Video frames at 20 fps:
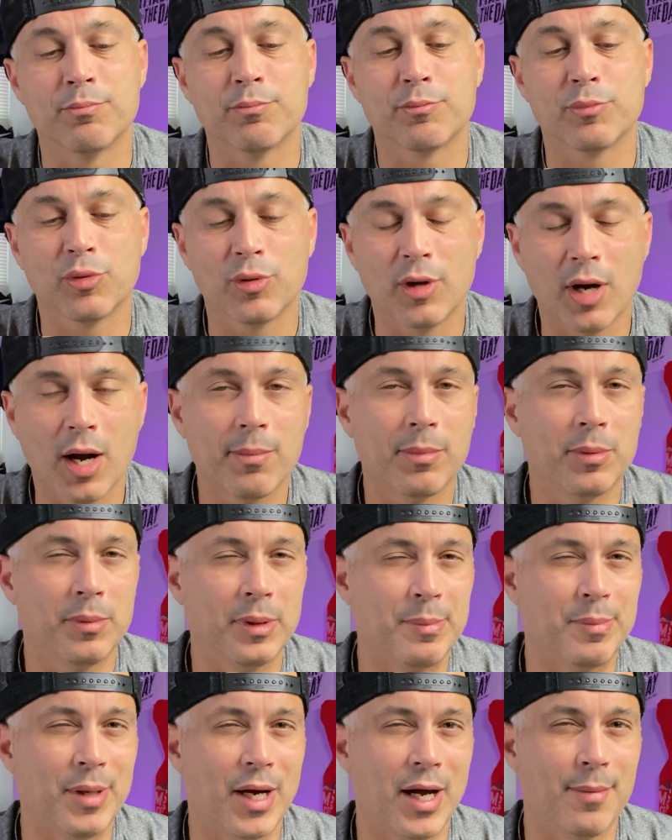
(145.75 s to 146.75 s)
probably
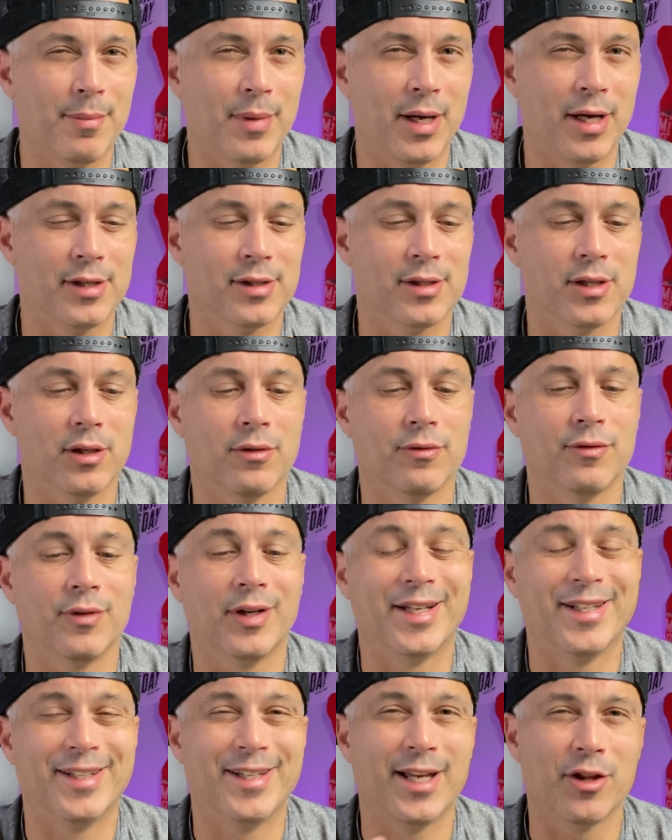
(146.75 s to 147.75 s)
buy myself
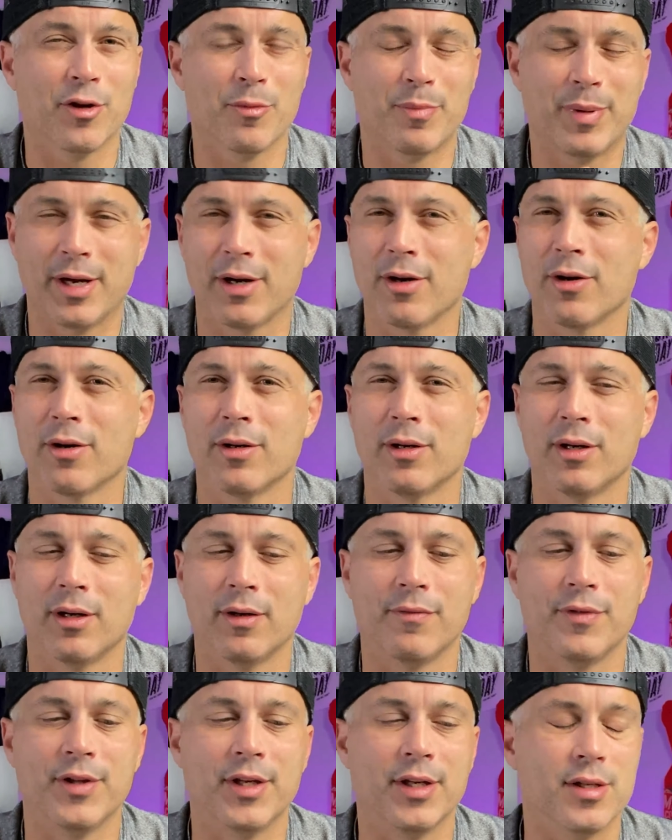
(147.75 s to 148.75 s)
another pair
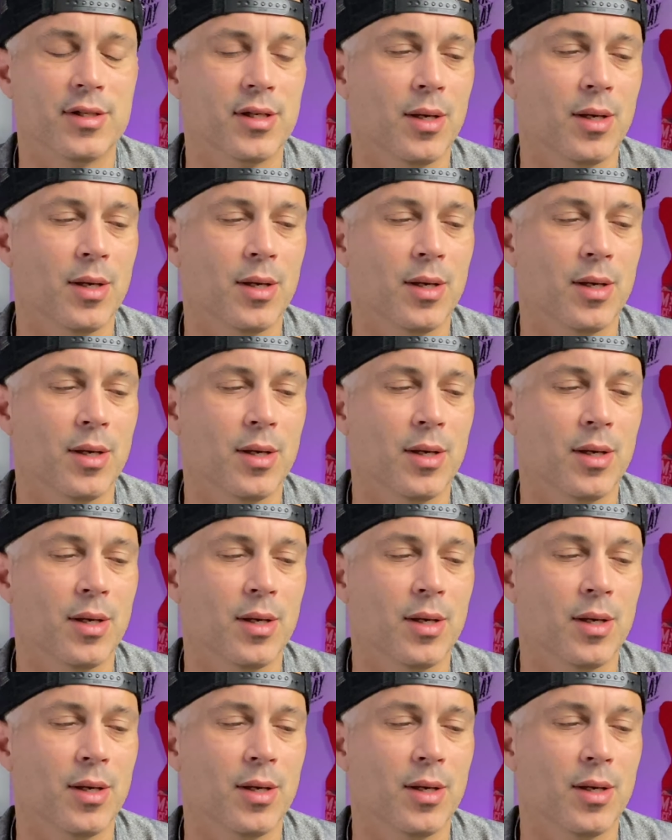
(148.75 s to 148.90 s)
of these.